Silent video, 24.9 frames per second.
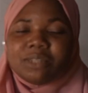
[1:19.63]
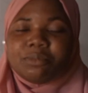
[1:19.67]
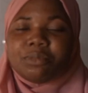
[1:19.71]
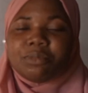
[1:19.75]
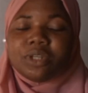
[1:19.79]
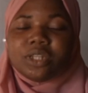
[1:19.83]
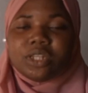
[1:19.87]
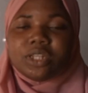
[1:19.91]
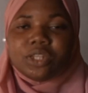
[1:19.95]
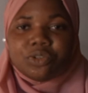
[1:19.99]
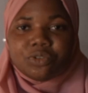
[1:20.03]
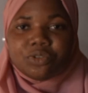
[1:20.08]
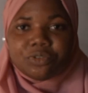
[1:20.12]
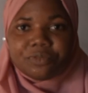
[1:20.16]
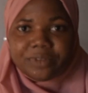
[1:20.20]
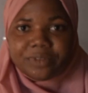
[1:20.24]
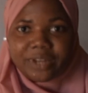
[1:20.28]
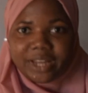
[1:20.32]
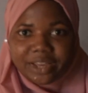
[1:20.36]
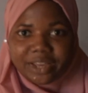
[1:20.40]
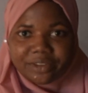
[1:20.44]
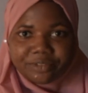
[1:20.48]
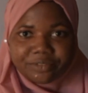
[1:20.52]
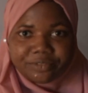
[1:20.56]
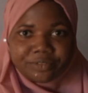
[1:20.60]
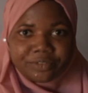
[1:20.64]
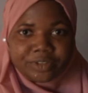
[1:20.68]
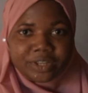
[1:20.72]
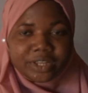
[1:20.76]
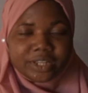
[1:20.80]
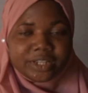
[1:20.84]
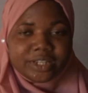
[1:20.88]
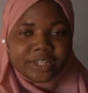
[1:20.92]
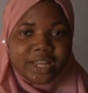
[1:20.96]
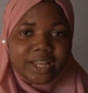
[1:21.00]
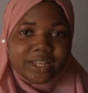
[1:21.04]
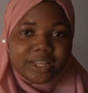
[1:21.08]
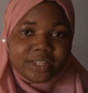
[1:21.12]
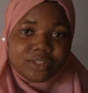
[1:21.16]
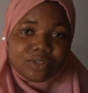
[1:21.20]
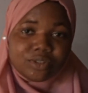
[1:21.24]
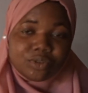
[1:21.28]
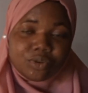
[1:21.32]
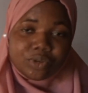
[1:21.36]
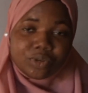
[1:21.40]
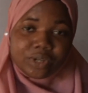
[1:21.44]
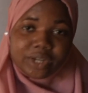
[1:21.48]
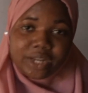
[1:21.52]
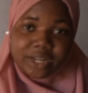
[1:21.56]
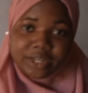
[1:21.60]
the beginning of life. That's
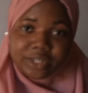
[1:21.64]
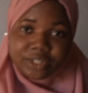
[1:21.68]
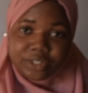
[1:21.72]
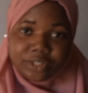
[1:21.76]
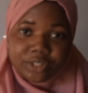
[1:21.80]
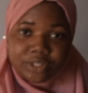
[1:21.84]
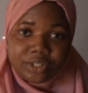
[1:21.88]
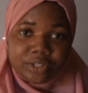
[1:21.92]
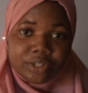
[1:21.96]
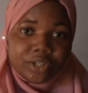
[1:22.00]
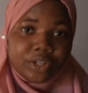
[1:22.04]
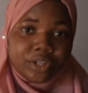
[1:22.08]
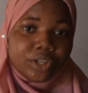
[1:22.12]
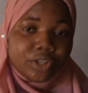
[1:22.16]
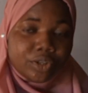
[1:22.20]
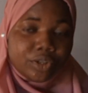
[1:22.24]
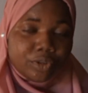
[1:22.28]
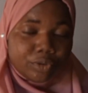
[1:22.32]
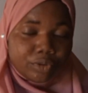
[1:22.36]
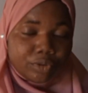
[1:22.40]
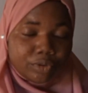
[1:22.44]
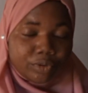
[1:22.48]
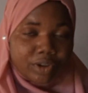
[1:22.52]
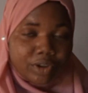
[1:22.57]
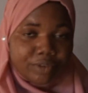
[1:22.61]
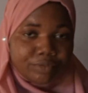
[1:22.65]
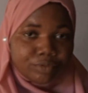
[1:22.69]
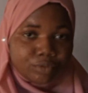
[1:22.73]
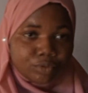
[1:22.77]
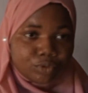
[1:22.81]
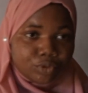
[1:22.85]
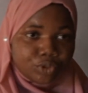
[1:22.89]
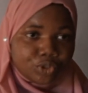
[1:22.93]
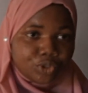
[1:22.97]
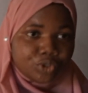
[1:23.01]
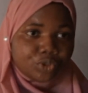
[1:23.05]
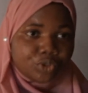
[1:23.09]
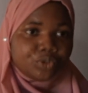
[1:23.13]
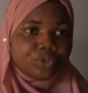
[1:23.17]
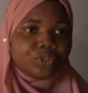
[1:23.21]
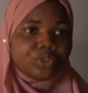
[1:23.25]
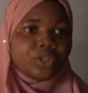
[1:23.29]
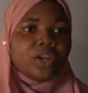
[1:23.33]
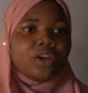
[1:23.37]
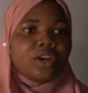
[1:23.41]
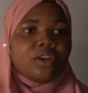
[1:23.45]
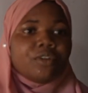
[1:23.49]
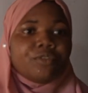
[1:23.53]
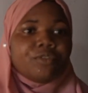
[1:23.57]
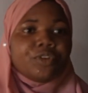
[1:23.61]
organic evolution.
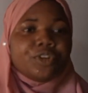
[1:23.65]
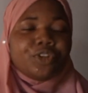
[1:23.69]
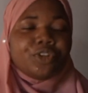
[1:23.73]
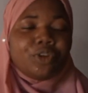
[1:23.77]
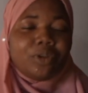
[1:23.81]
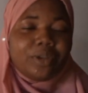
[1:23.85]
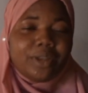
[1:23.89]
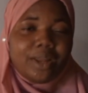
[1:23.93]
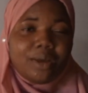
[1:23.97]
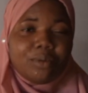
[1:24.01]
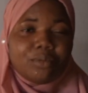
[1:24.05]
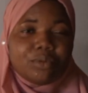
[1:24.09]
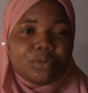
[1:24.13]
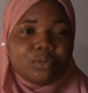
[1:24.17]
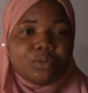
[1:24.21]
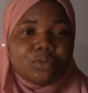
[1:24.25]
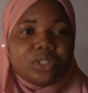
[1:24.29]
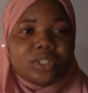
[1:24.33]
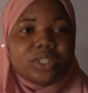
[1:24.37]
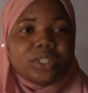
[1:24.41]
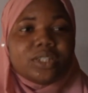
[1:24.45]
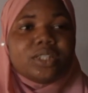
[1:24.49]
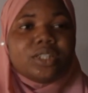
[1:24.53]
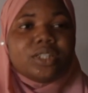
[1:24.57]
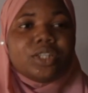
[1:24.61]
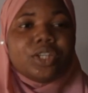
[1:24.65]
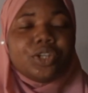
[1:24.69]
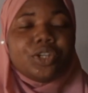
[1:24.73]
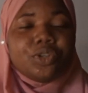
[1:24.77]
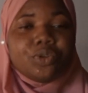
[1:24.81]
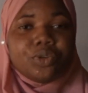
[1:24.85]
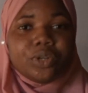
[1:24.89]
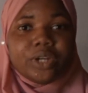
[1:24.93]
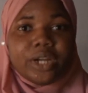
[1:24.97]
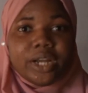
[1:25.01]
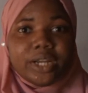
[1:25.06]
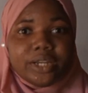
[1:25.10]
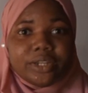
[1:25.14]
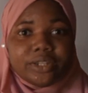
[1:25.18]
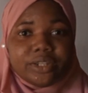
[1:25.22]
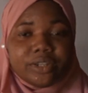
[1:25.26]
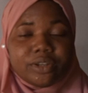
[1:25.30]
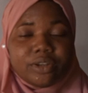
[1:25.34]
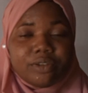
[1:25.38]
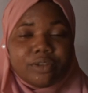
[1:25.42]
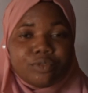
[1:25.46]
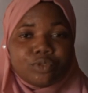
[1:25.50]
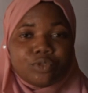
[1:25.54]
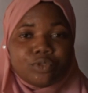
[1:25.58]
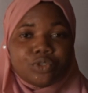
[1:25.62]
For the other one, which is the inorganic
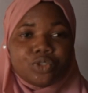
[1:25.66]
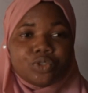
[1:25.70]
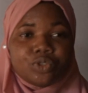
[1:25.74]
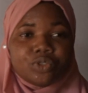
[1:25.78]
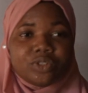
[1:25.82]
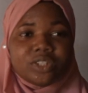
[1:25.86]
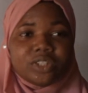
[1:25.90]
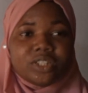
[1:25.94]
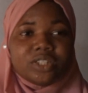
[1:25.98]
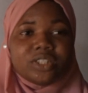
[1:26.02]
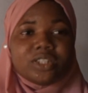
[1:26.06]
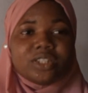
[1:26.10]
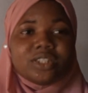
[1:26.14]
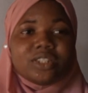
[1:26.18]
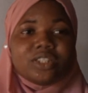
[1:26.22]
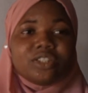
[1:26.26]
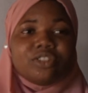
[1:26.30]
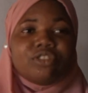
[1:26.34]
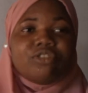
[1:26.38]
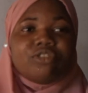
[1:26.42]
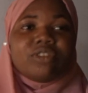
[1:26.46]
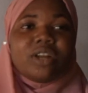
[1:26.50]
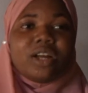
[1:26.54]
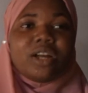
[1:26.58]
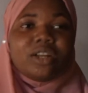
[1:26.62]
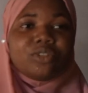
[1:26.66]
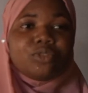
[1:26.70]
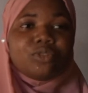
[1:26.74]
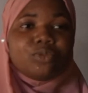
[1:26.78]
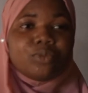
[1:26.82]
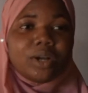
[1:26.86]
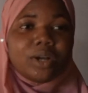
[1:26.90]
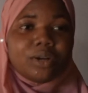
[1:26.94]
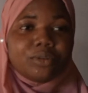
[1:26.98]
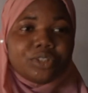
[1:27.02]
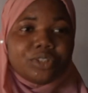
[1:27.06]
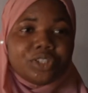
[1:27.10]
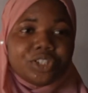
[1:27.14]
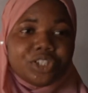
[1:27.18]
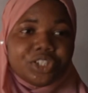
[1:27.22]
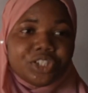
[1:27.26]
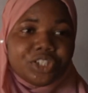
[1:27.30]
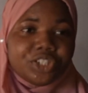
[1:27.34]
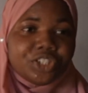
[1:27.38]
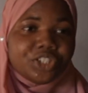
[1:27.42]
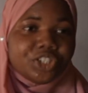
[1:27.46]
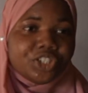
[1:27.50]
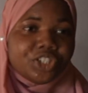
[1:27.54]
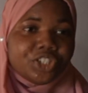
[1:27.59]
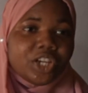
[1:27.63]
evolution, it is the gradual
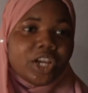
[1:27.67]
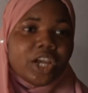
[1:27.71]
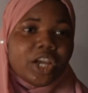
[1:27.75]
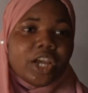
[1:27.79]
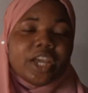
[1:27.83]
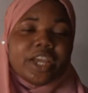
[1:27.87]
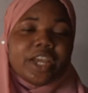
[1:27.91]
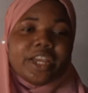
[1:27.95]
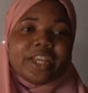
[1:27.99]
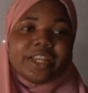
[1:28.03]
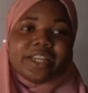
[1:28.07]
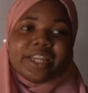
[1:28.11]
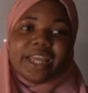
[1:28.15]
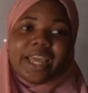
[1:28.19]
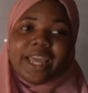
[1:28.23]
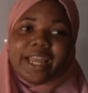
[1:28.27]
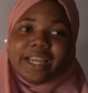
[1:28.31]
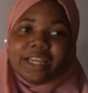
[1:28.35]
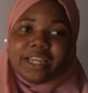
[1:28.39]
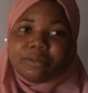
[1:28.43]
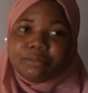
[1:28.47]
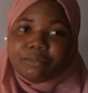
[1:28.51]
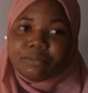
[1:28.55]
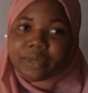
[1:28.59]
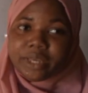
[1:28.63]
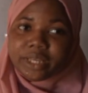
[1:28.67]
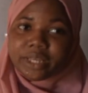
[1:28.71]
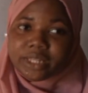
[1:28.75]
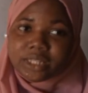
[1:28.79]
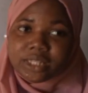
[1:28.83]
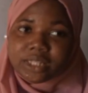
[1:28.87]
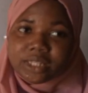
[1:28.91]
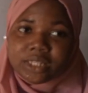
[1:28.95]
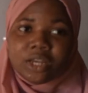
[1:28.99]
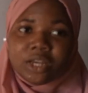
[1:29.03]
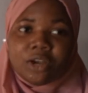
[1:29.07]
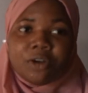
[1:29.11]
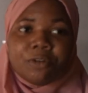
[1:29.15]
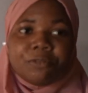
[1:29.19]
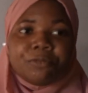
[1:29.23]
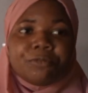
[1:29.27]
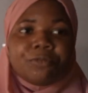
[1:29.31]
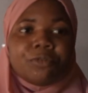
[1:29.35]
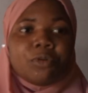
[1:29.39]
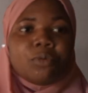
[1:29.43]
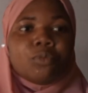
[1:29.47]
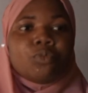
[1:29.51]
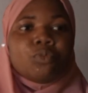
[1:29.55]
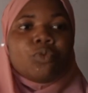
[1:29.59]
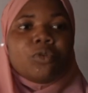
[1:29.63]
change in elements
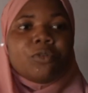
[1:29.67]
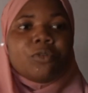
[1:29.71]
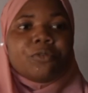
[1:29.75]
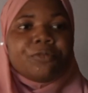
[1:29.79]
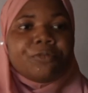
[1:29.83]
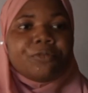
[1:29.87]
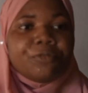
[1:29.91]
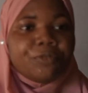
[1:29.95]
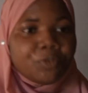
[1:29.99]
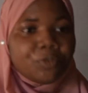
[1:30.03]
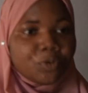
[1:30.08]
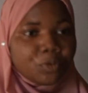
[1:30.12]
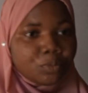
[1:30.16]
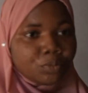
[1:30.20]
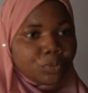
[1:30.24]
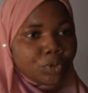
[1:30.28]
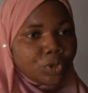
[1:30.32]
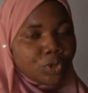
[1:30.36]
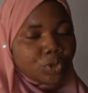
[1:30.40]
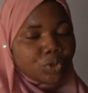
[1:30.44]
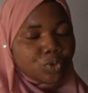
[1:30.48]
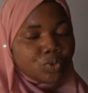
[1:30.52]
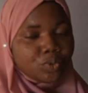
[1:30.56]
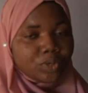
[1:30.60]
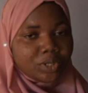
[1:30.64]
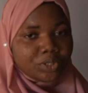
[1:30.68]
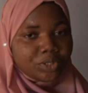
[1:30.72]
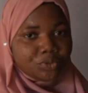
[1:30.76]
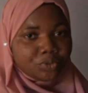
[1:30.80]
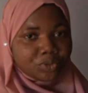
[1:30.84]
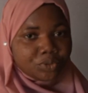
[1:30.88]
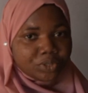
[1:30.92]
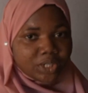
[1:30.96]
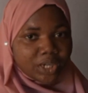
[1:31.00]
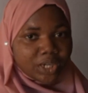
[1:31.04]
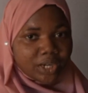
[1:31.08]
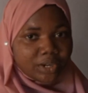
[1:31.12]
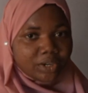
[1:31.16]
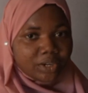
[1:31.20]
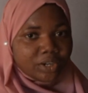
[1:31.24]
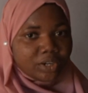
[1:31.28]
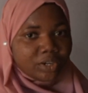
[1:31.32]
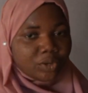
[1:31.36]
from one form to another